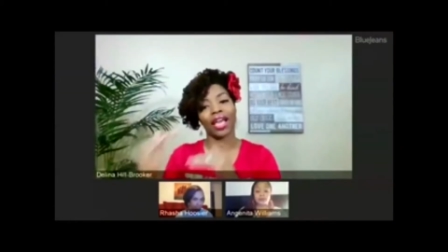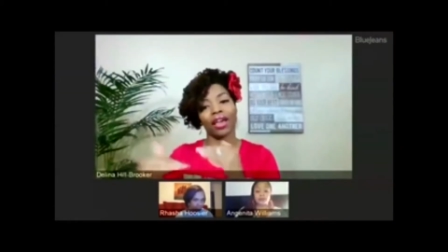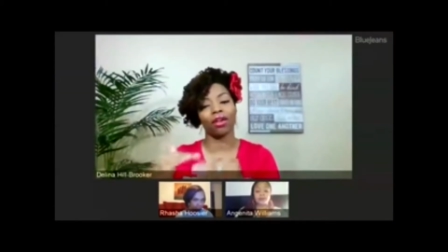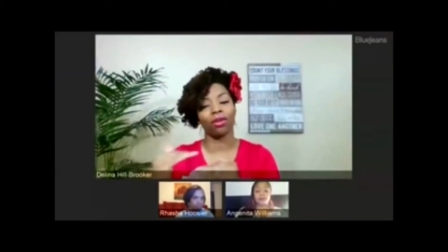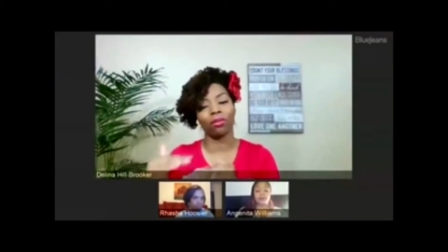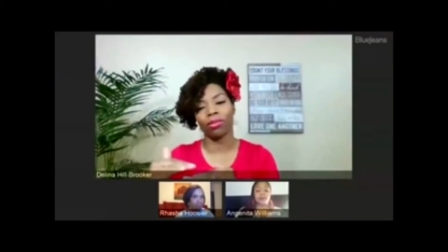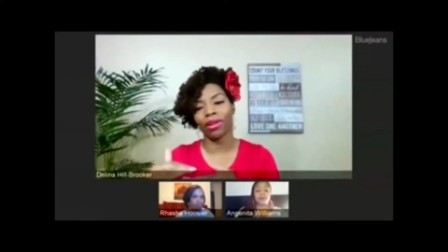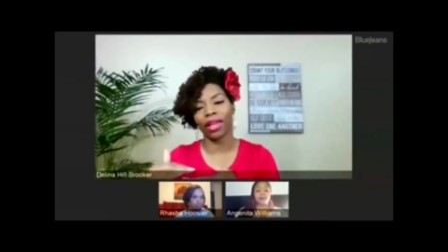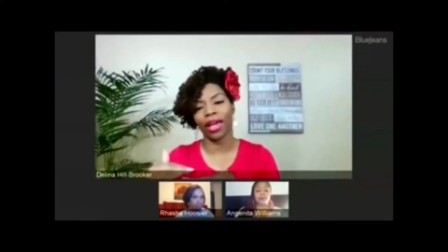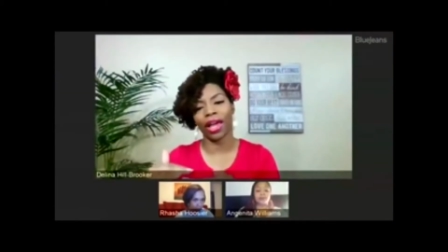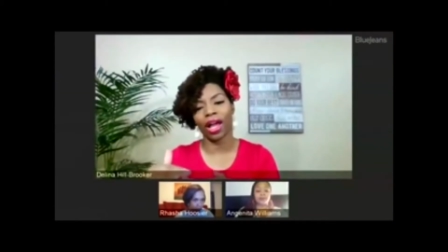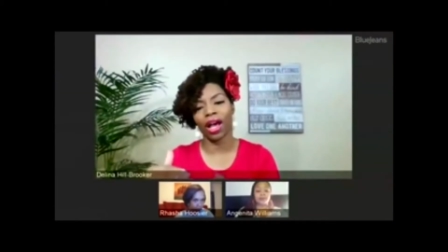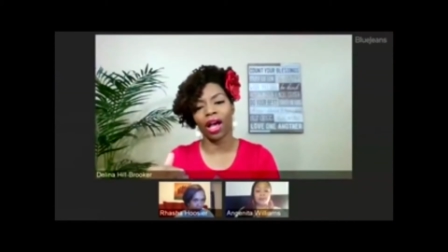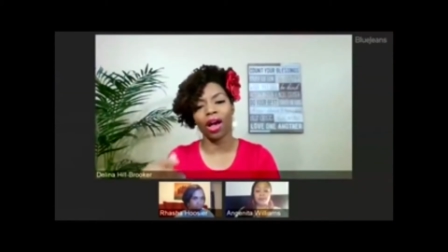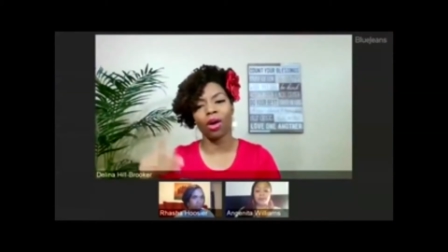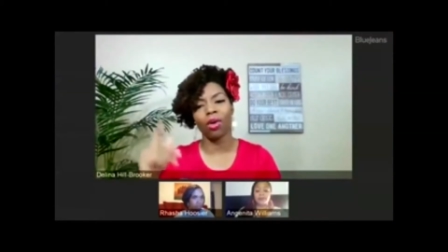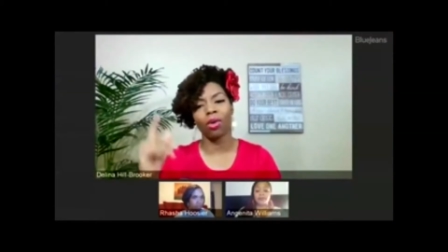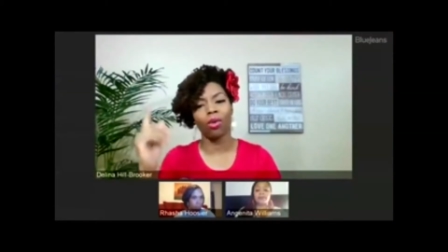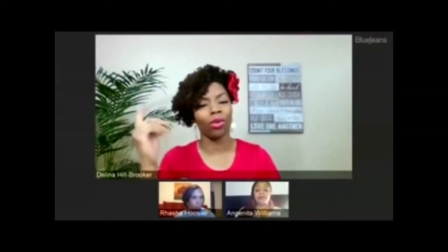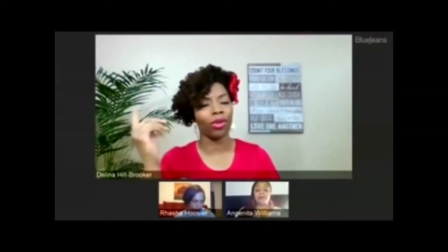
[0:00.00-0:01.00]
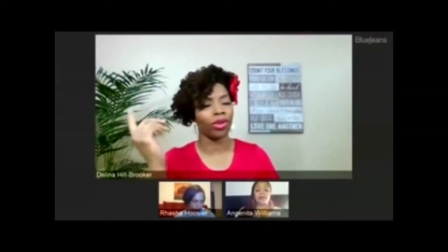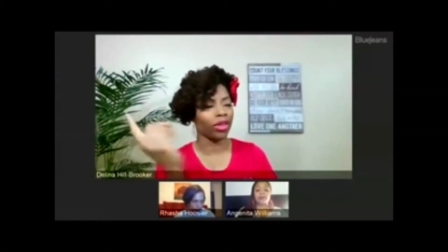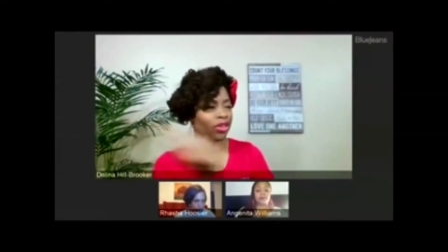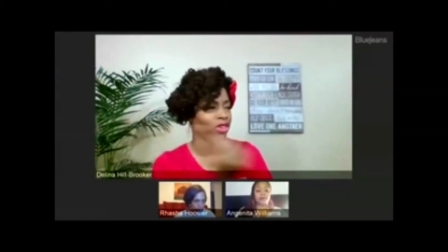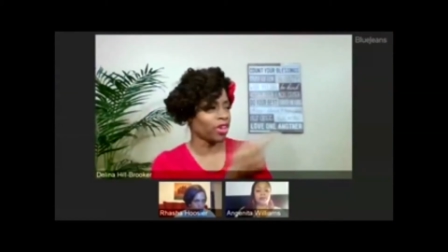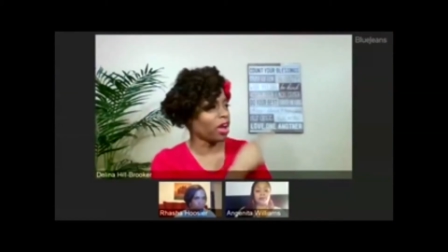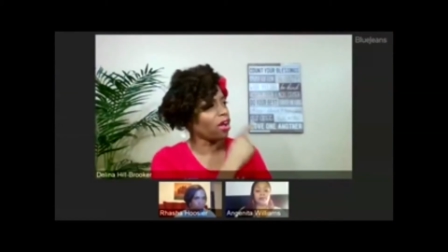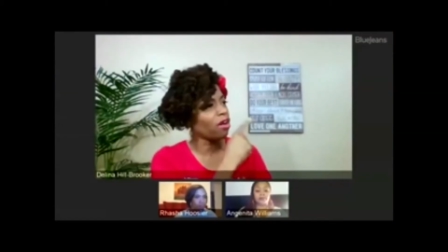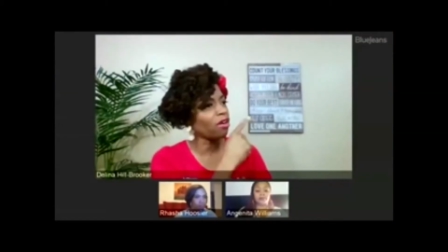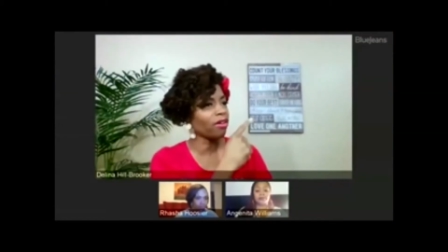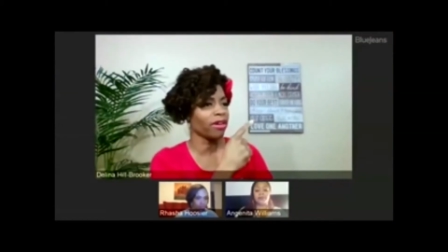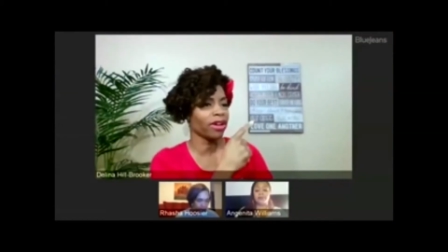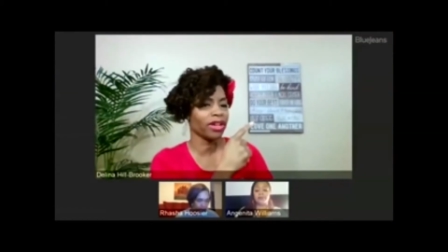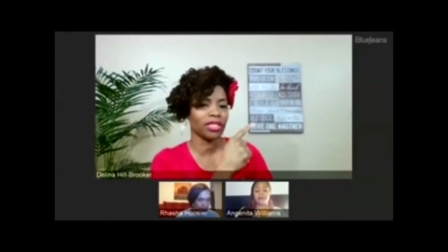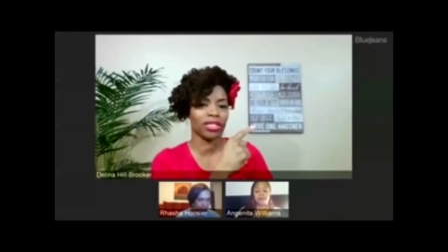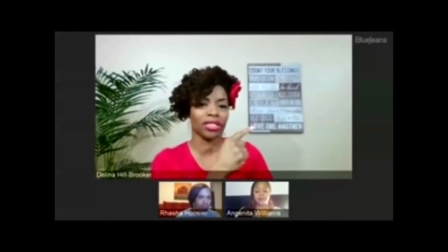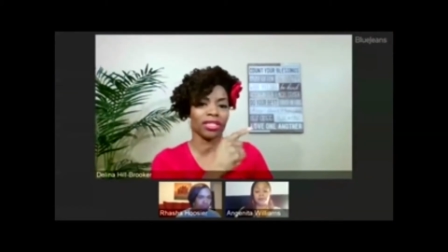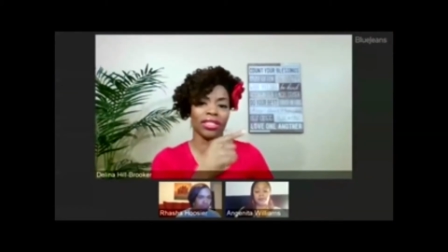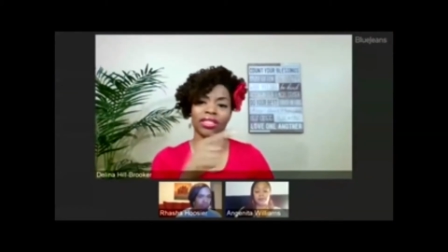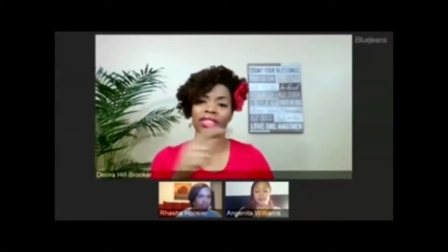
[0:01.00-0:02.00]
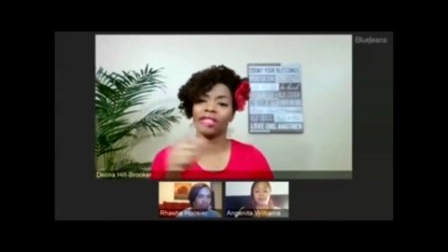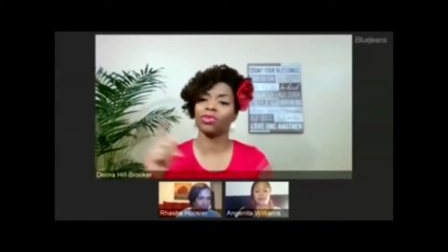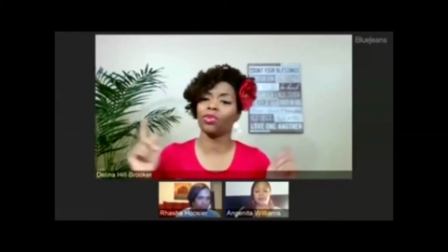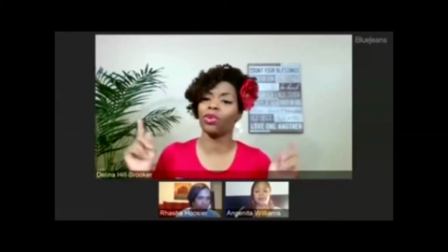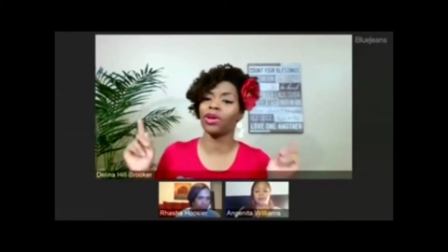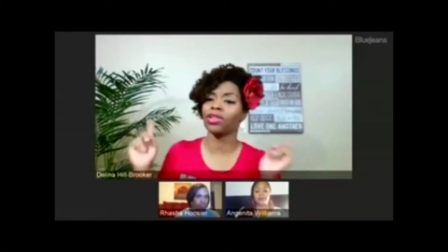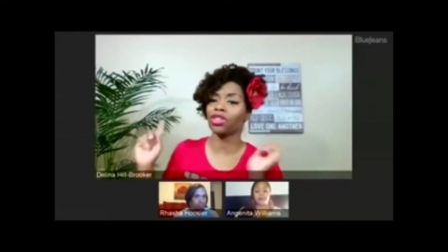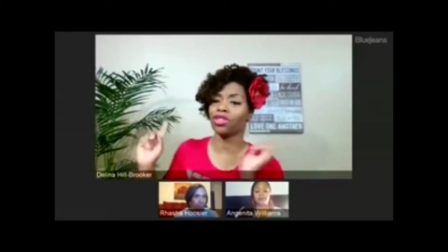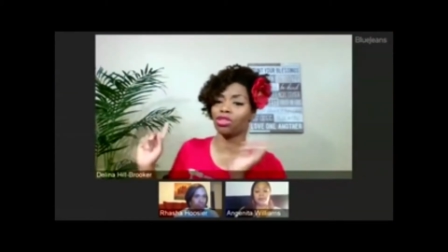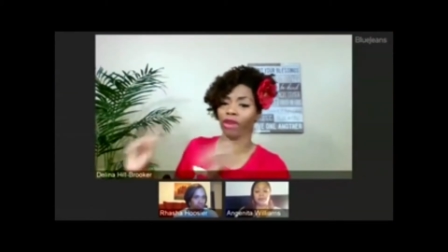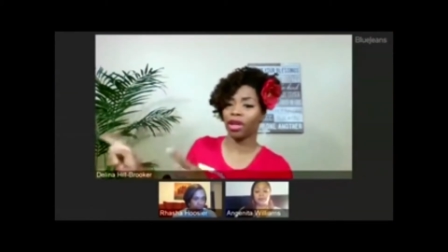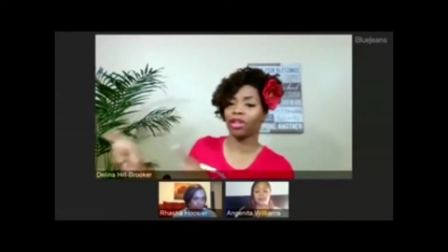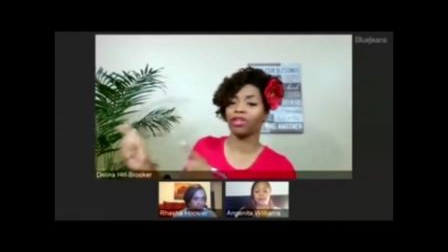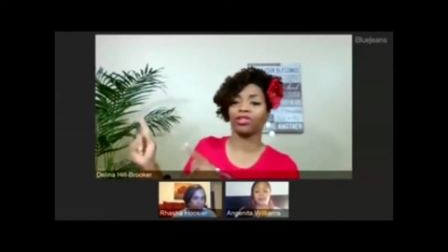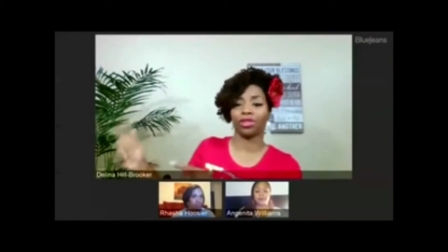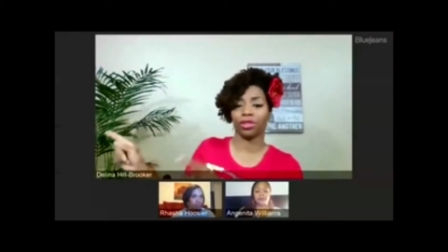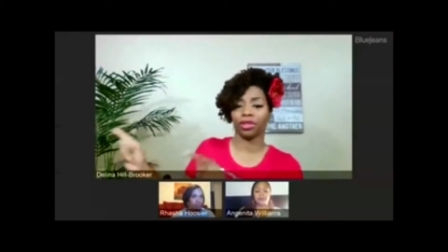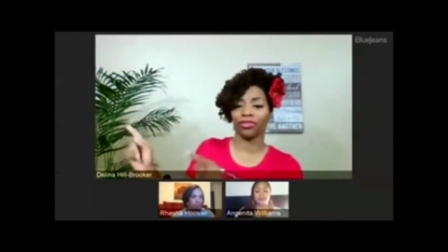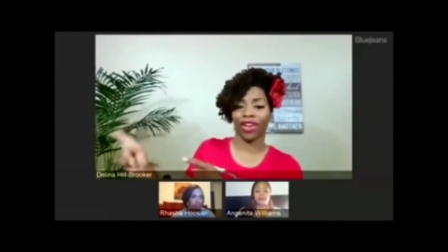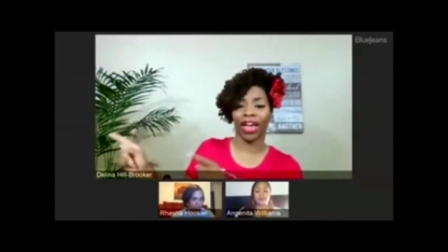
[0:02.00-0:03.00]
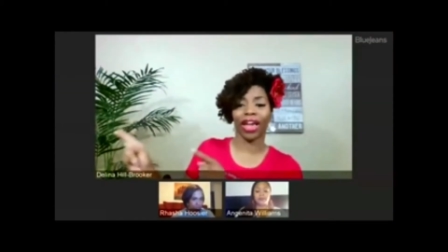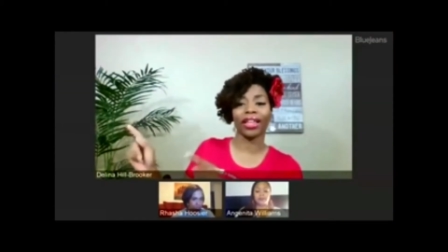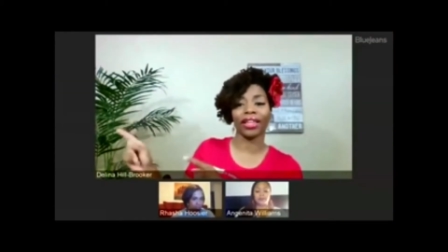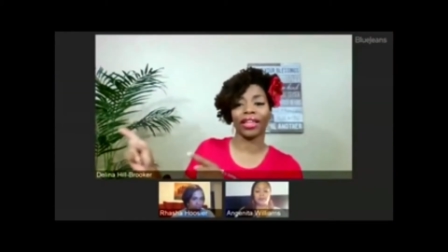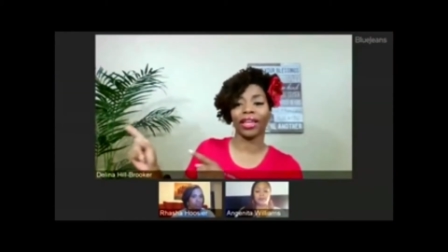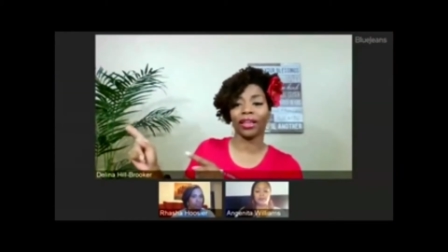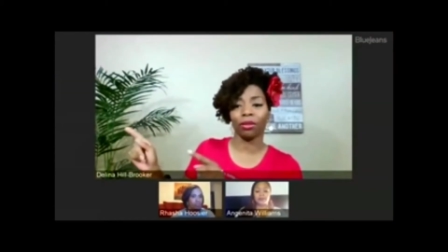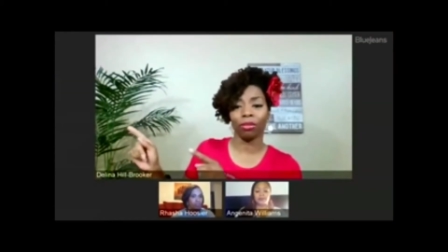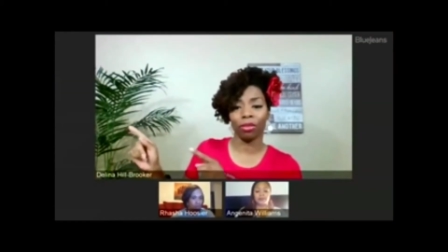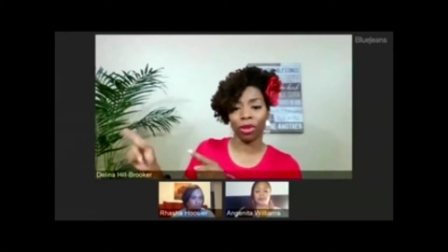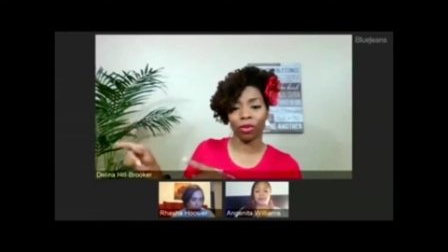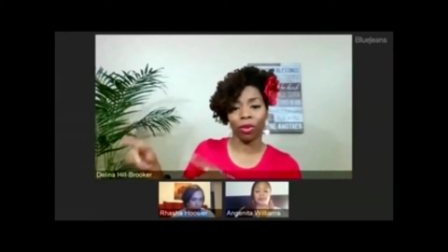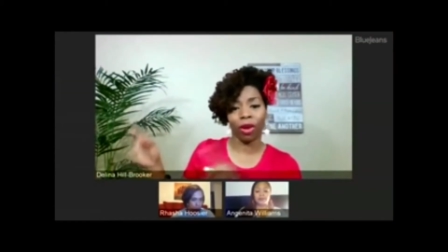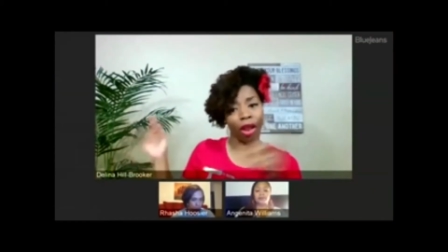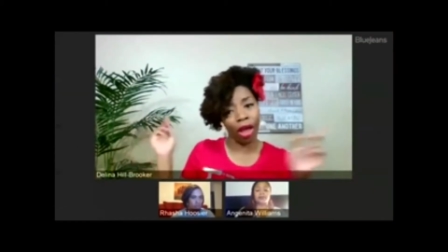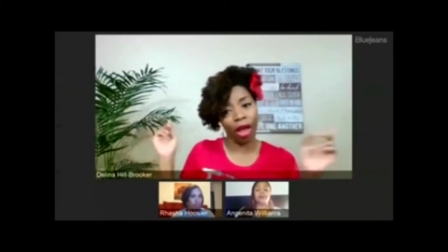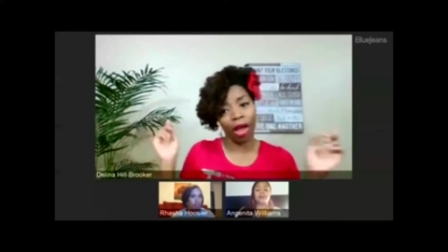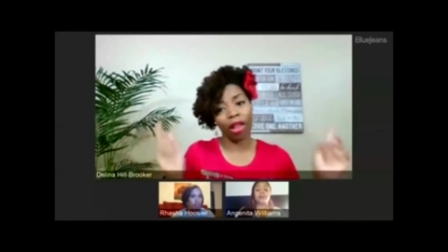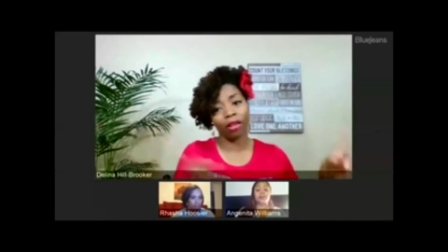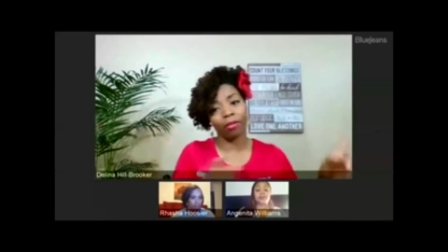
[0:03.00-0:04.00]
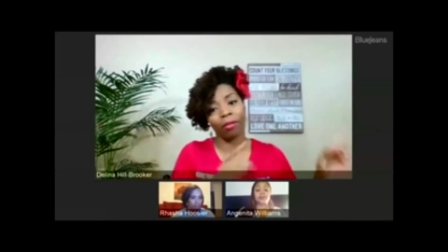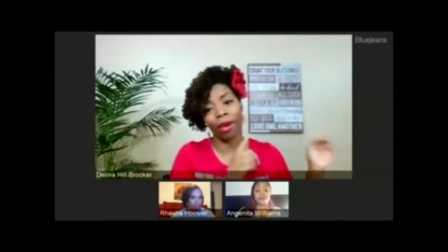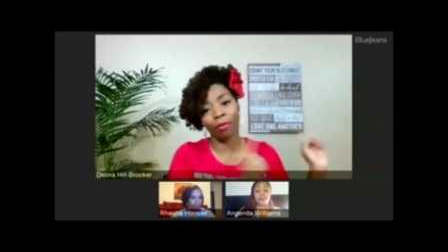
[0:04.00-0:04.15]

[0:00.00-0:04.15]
be like, oh, well, y'all crazy. Because this one stranger validated me while all of my